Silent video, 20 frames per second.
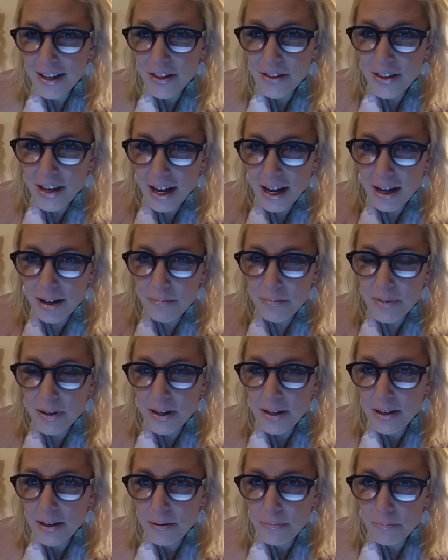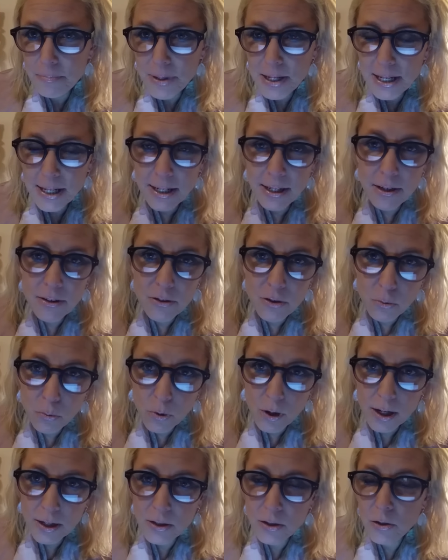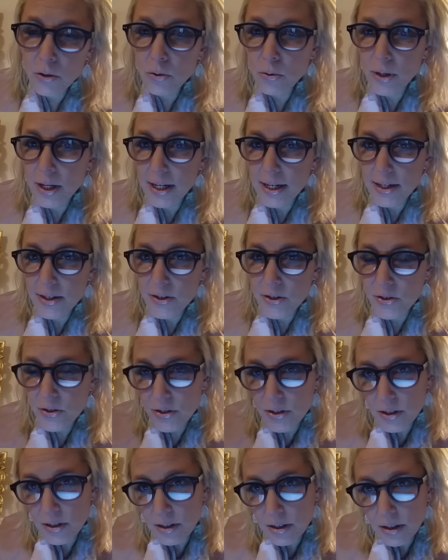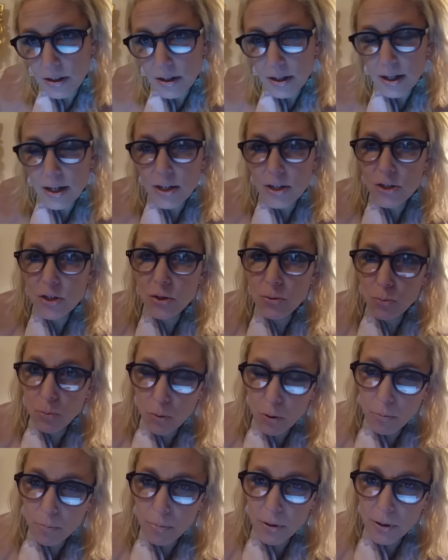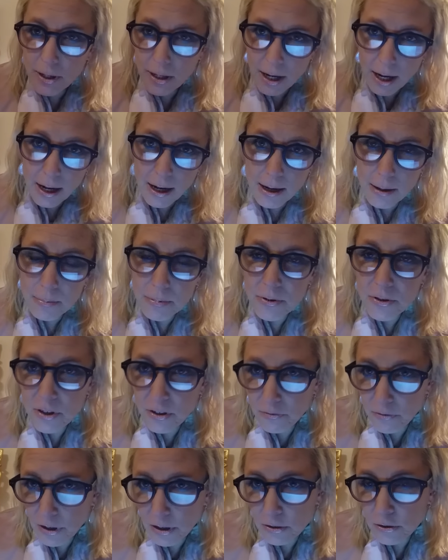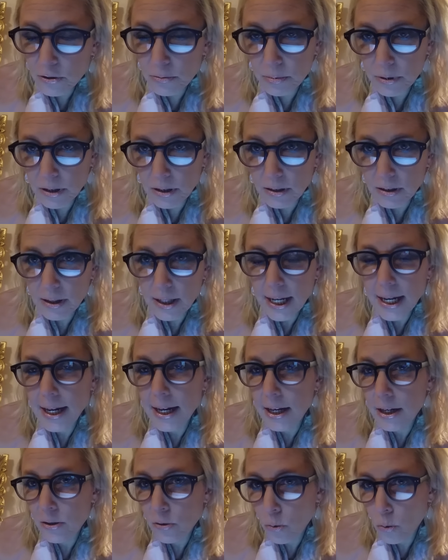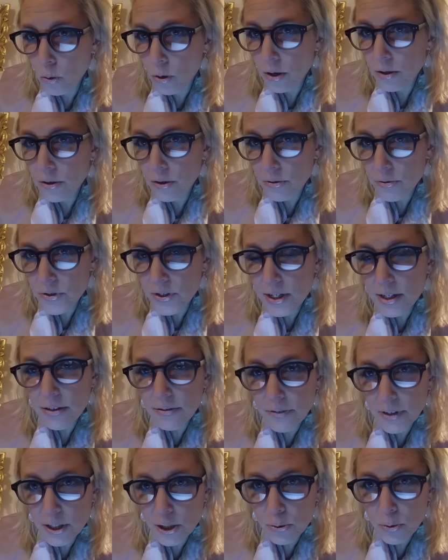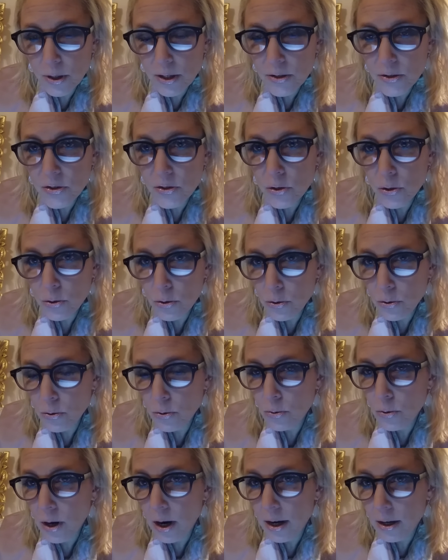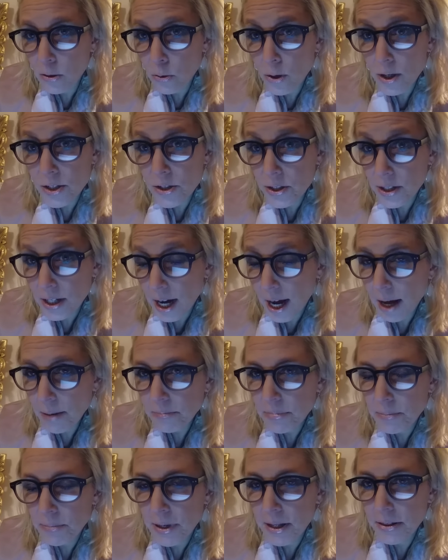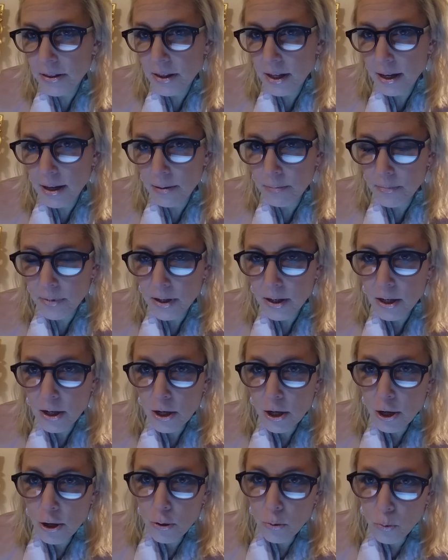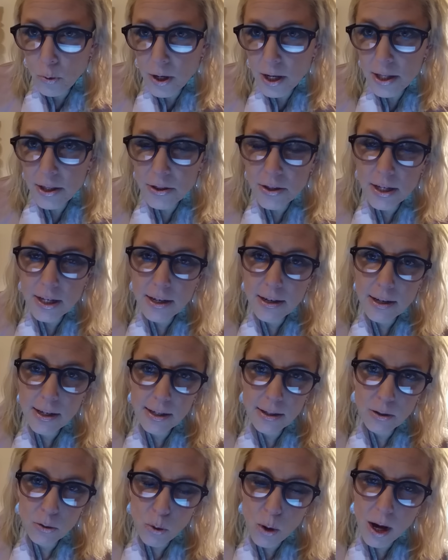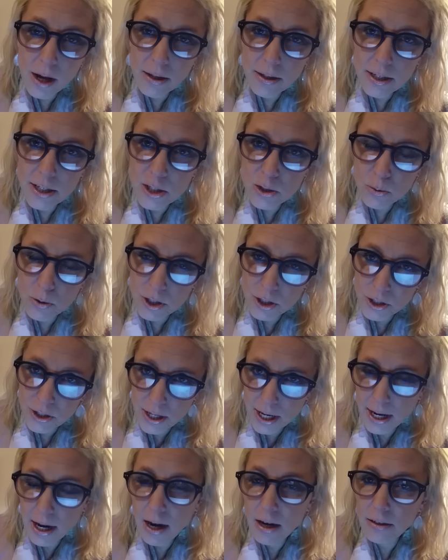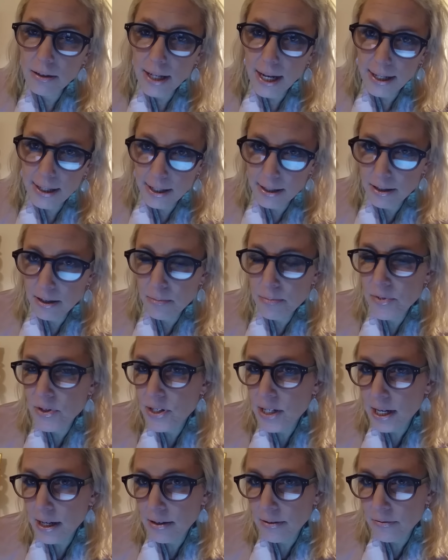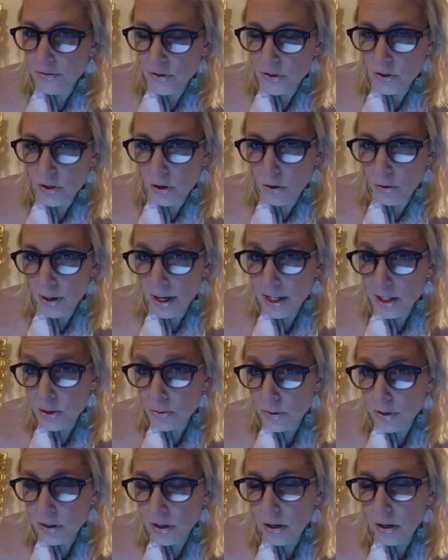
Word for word: them being the one who is swooping up the vulnerable and or those individuals who are going to complement them with the qualities which they are lacking themselves. So as we